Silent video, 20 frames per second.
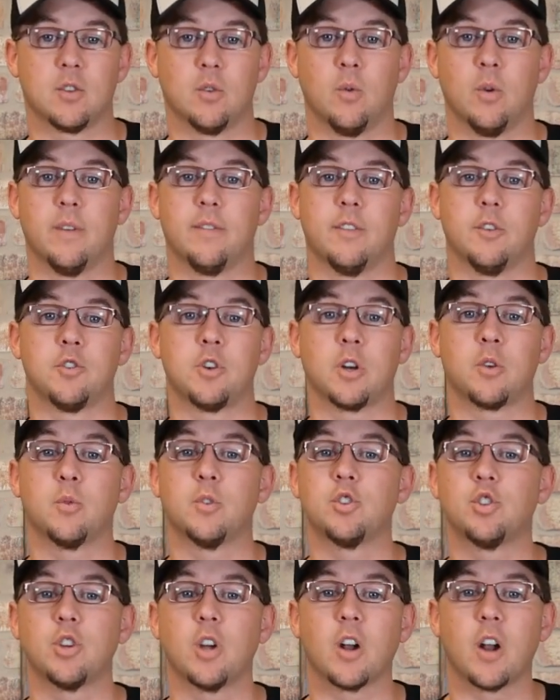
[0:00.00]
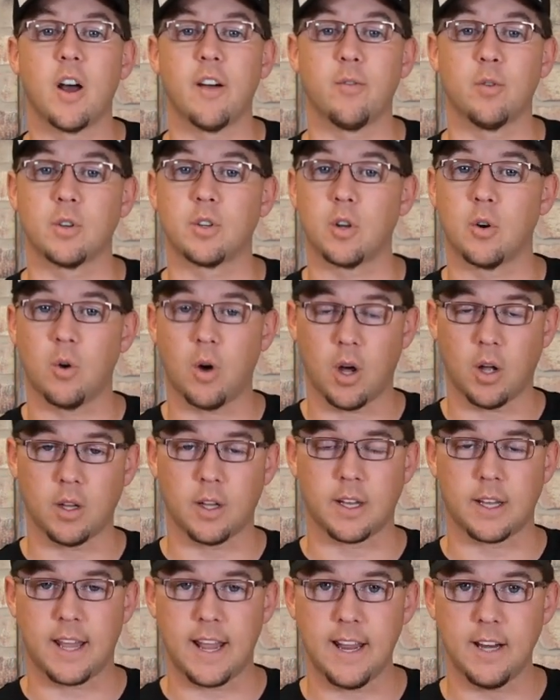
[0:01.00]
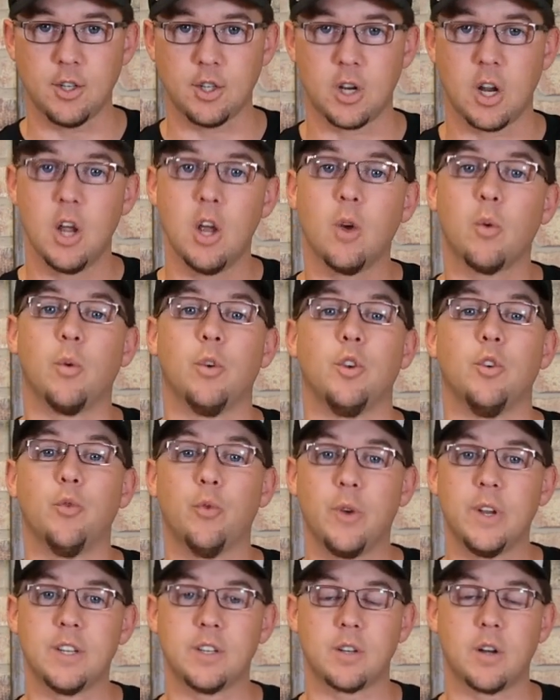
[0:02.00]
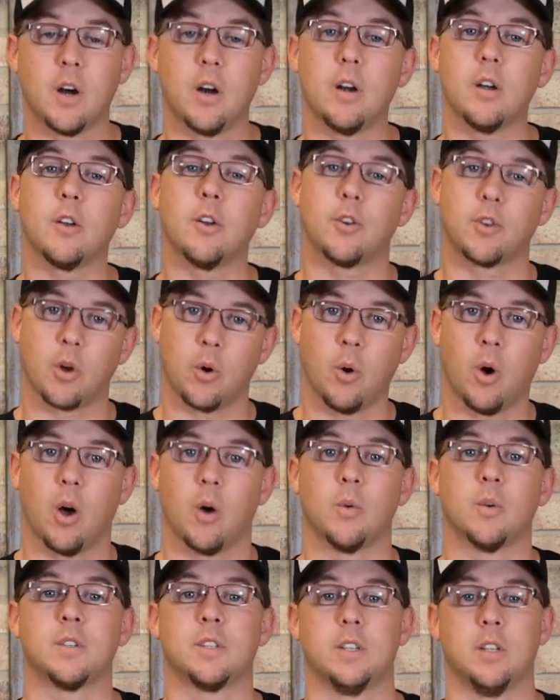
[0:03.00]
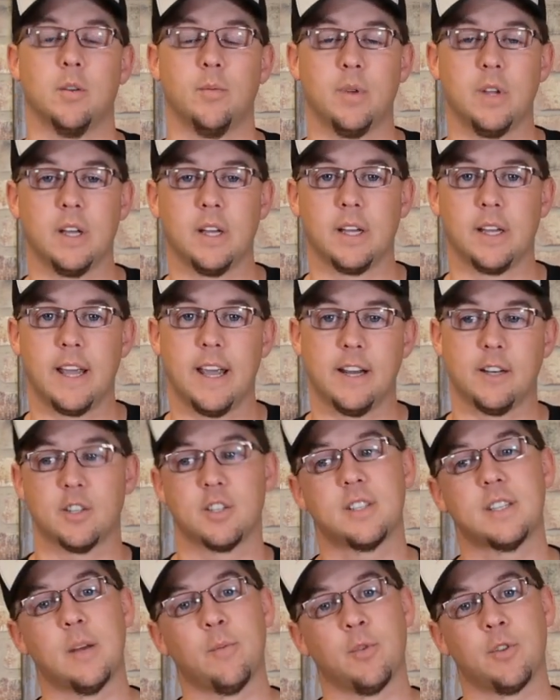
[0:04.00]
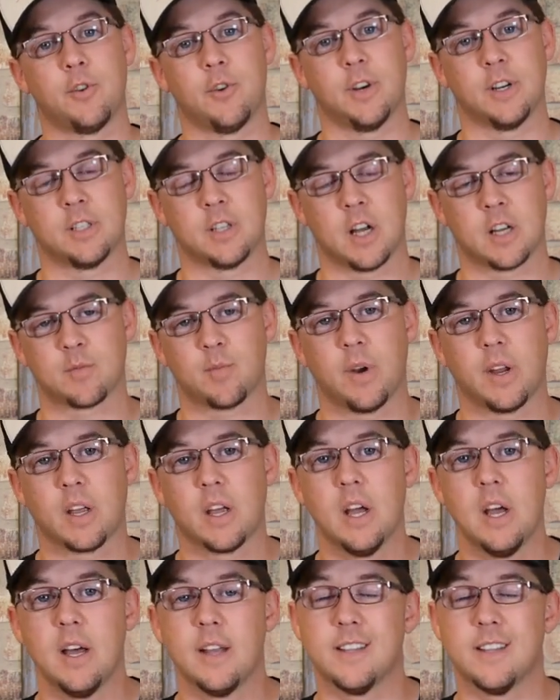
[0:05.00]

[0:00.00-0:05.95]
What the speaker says: So if the truck was shut off with tow haul engaged, when you restart, your tow haul will still be engaged. Same with your exhaust brake.